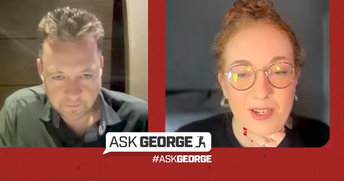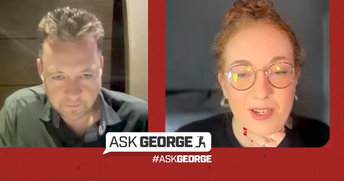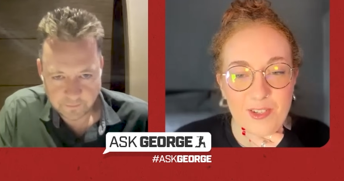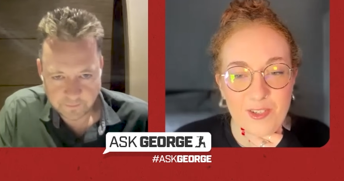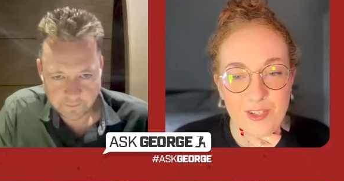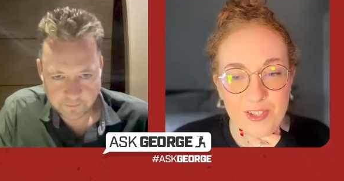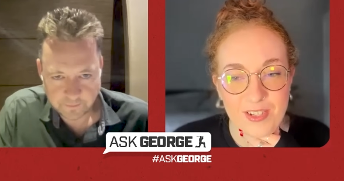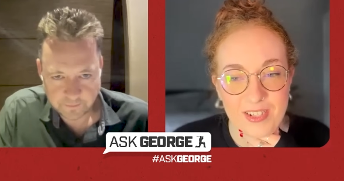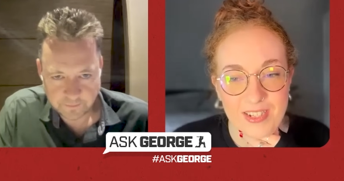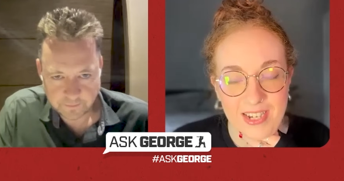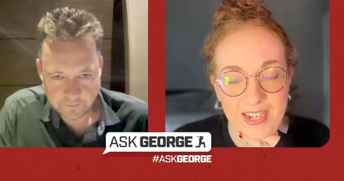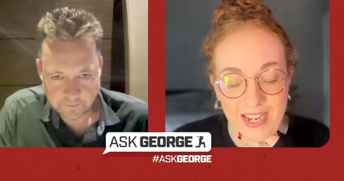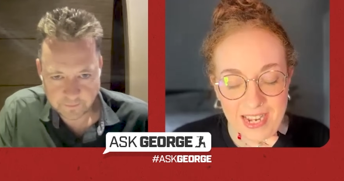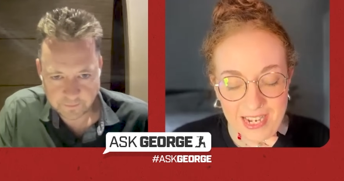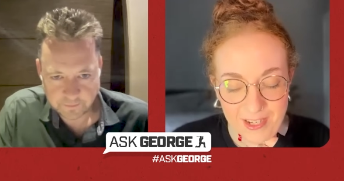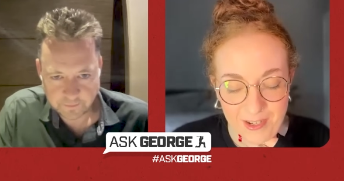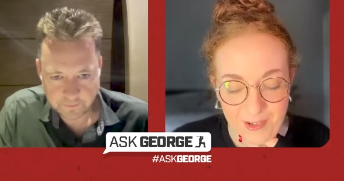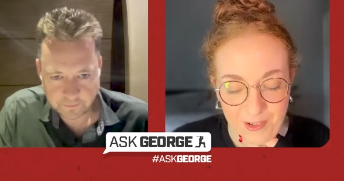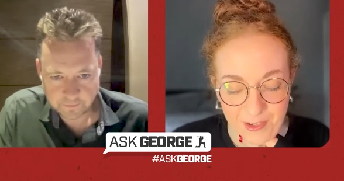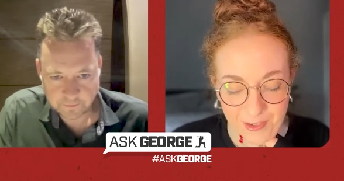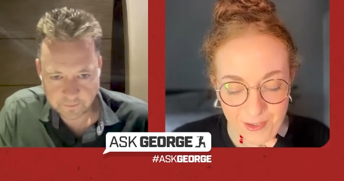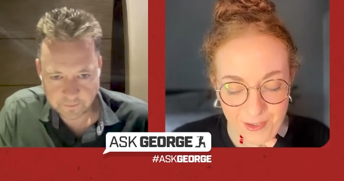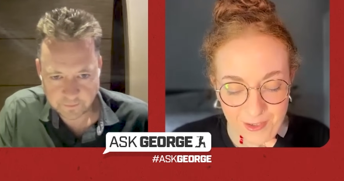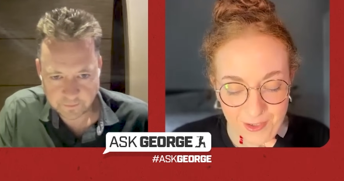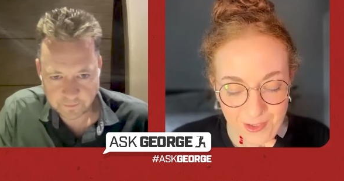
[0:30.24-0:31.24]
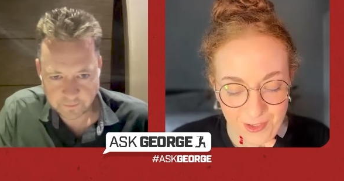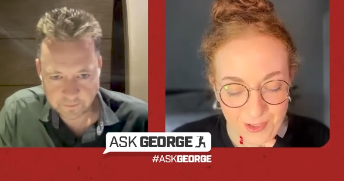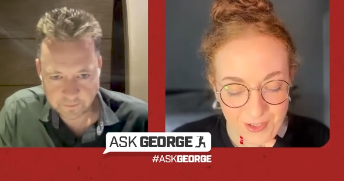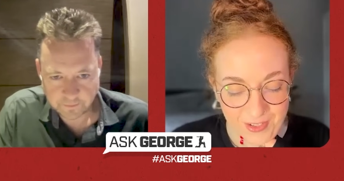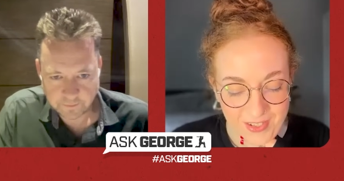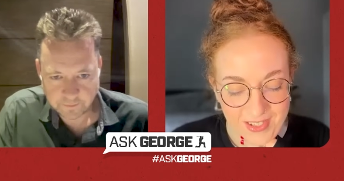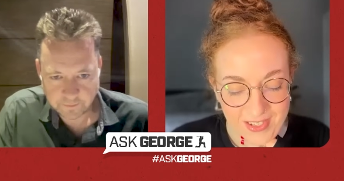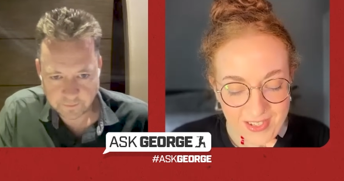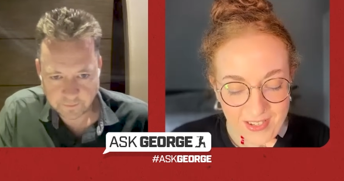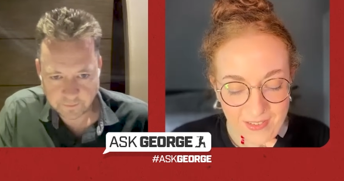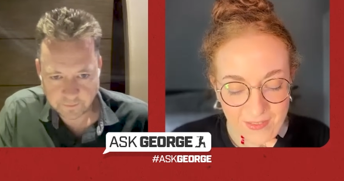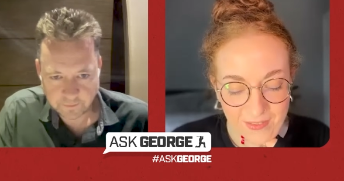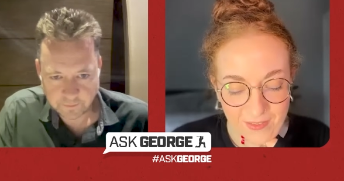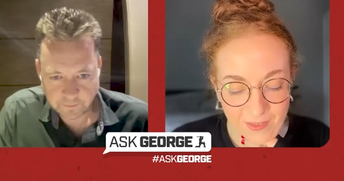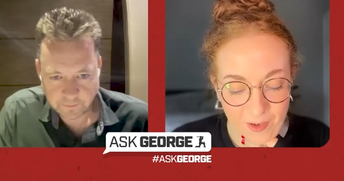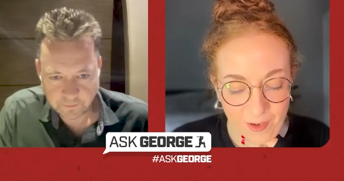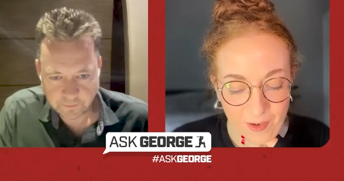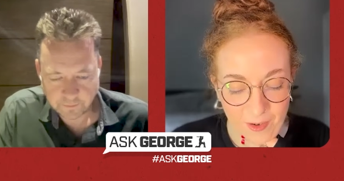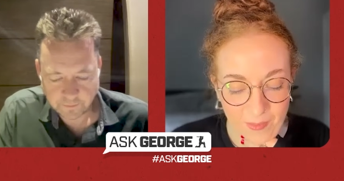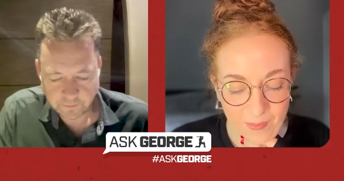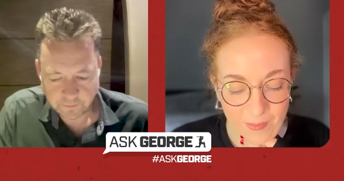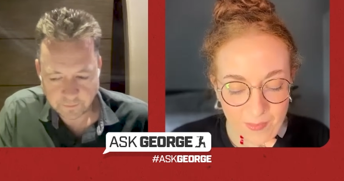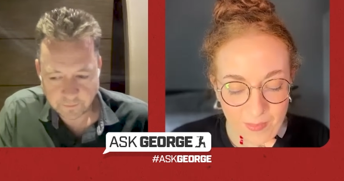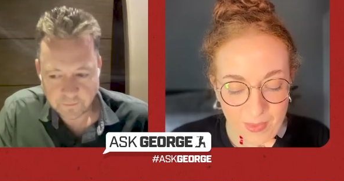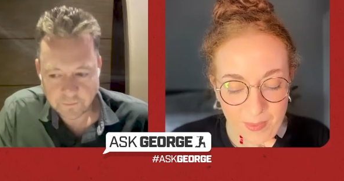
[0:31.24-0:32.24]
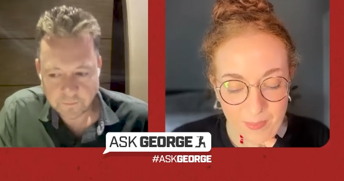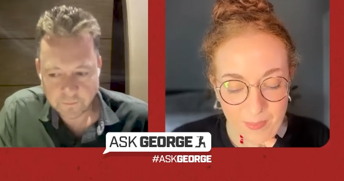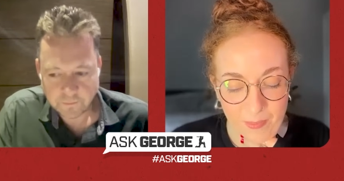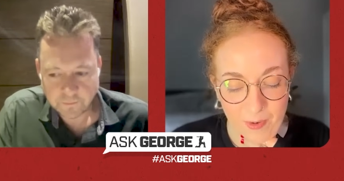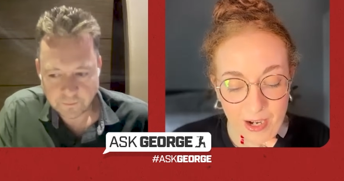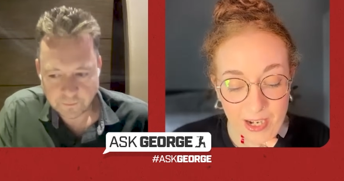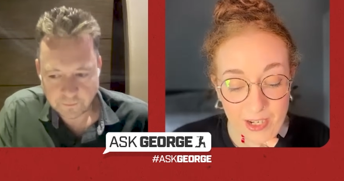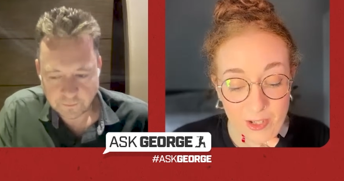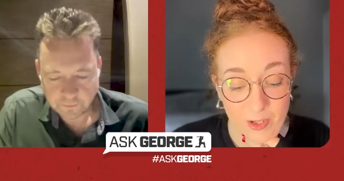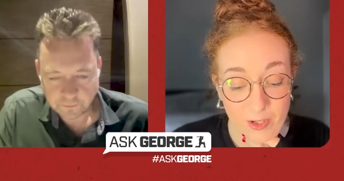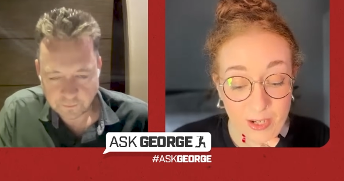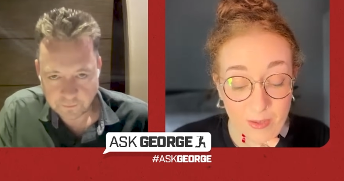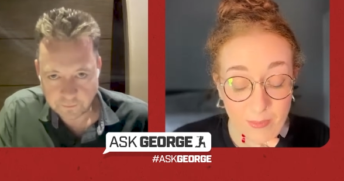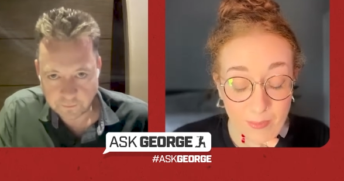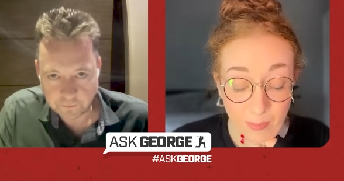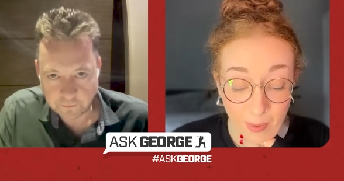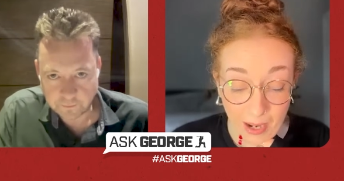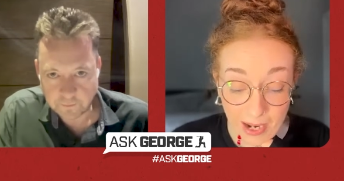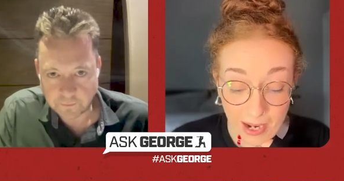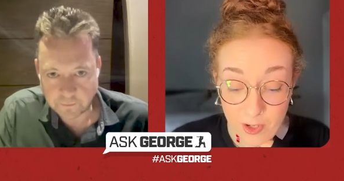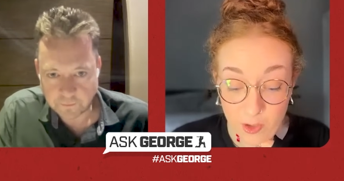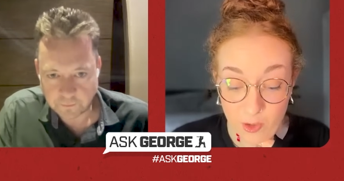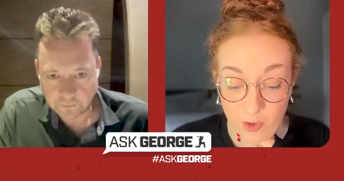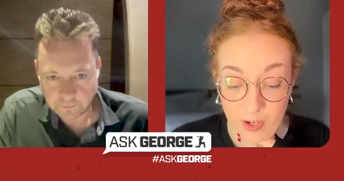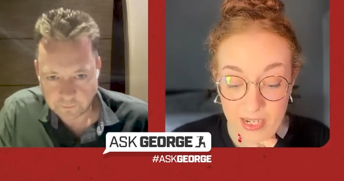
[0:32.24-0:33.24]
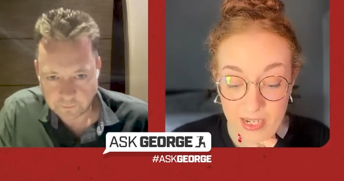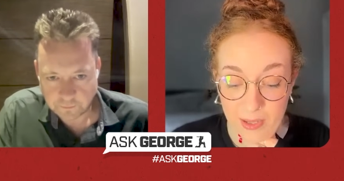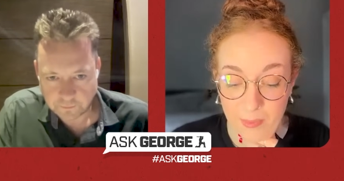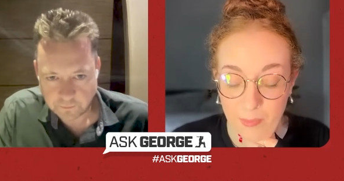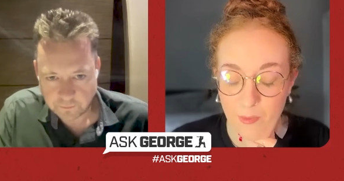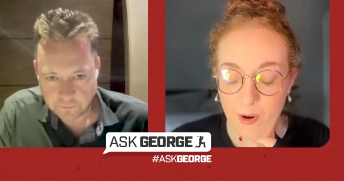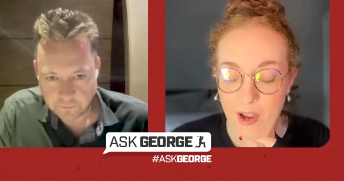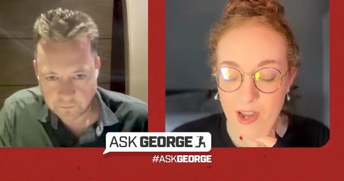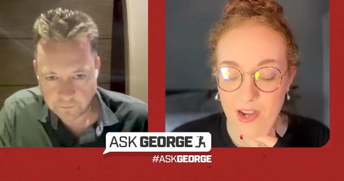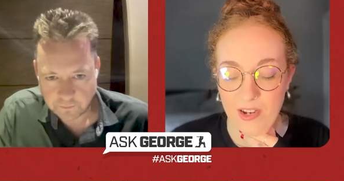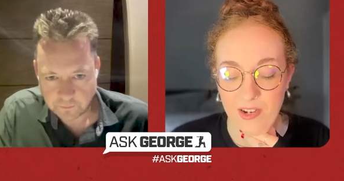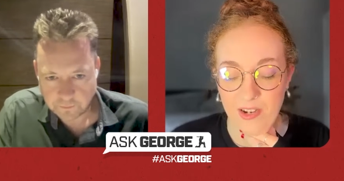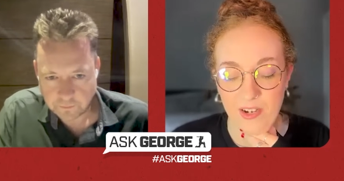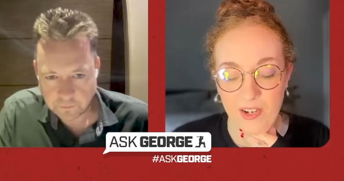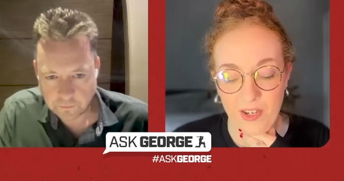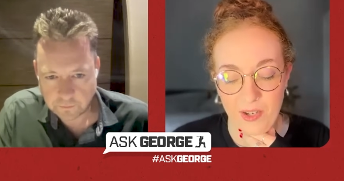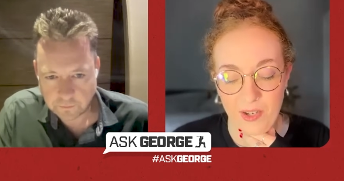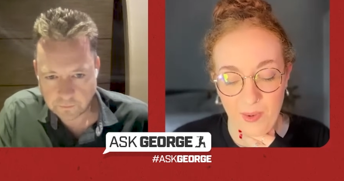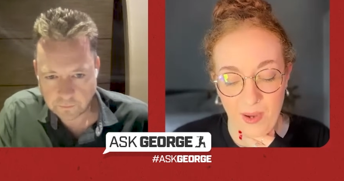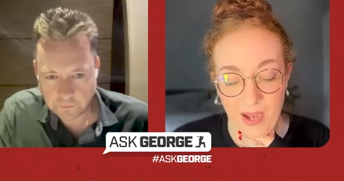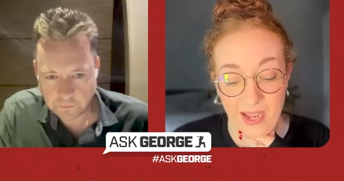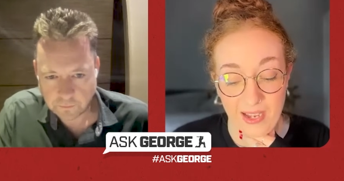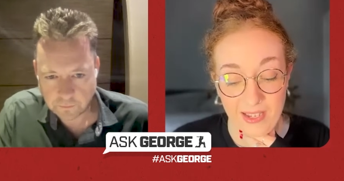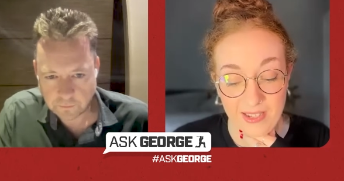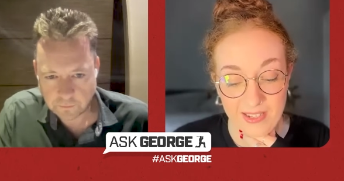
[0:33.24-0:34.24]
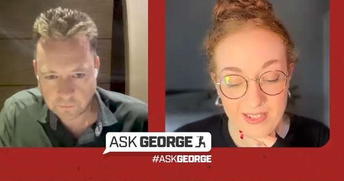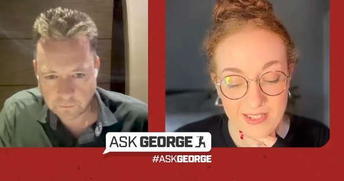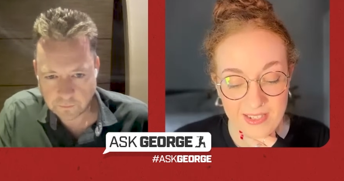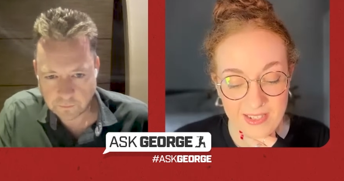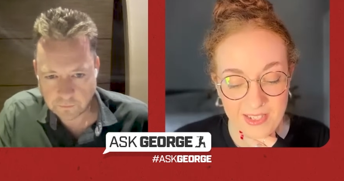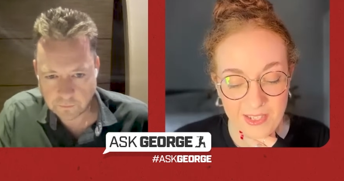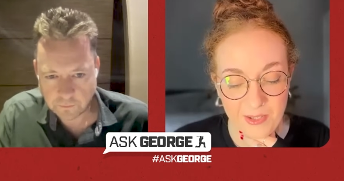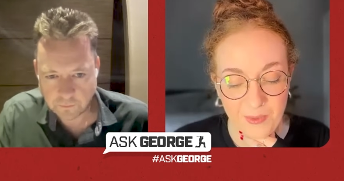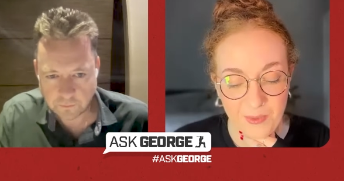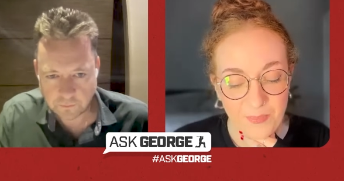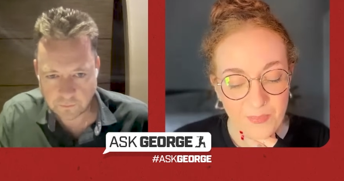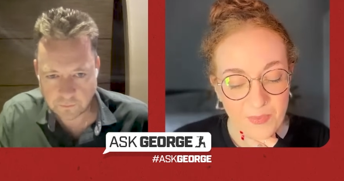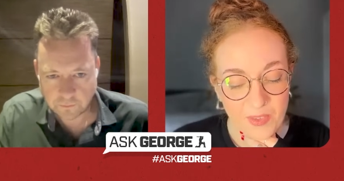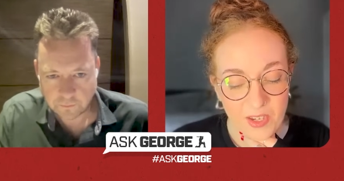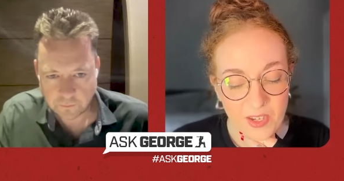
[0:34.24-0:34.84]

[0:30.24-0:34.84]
Speaker 1: question today, George, from Patrick, mm. Patrick Brennan, who asks